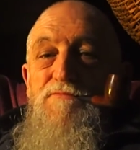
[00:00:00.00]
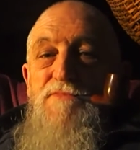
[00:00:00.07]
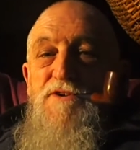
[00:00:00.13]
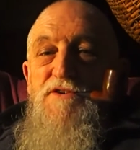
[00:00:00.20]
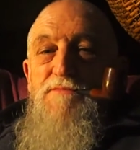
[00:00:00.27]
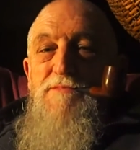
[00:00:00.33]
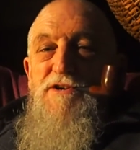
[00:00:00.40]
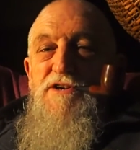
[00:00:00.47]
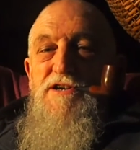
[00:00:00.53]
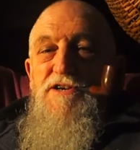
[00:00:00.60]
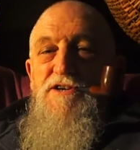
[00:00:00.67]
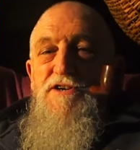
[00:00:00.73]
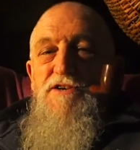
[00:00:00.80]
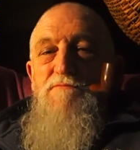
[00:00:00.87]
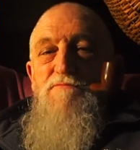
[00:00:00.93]
especially
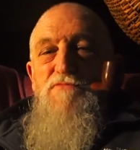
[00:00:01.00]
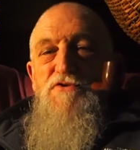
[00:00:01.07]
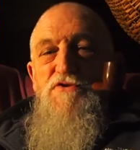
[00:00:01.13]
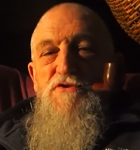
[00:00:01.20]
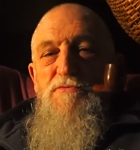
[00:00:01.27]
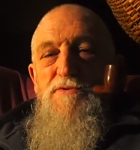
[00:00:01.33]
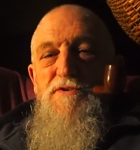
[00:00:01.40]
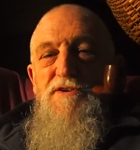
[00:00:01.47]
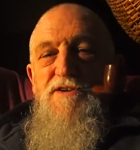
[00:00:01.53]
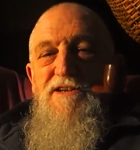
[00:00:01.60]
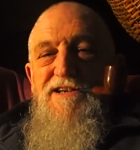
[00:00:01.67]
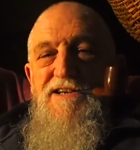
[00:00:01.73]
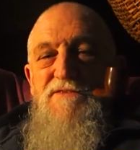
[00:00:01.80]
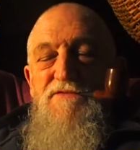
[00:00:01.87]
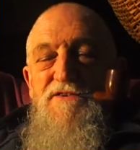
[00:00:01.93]
on a summer
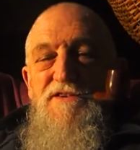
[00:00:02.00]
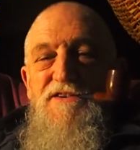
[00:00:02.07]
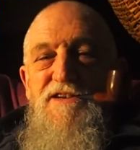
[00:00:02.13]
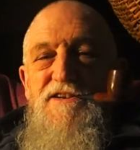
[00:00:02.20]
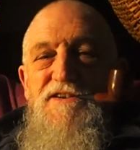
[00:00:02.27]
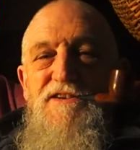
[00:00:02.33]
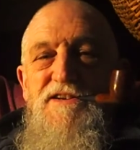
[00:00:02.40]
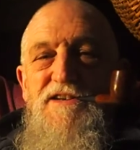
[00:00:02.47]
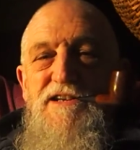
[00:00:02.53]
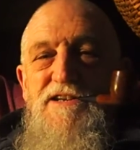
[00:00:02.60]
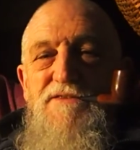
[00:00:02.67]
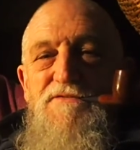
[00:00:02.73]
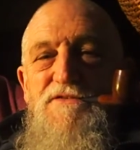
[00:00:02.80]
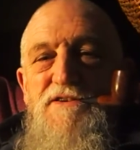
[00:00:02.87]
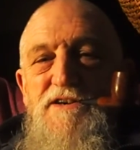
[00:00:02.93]
day, if you're sitting
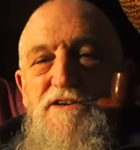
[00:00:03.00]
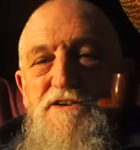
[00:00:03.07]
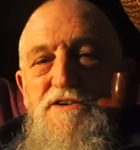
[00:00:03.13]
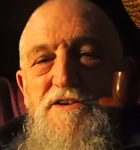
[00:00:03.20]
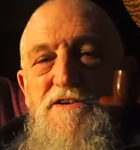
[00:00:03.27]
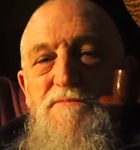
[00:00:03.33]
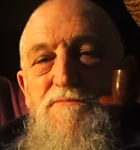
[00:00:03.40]
outside on a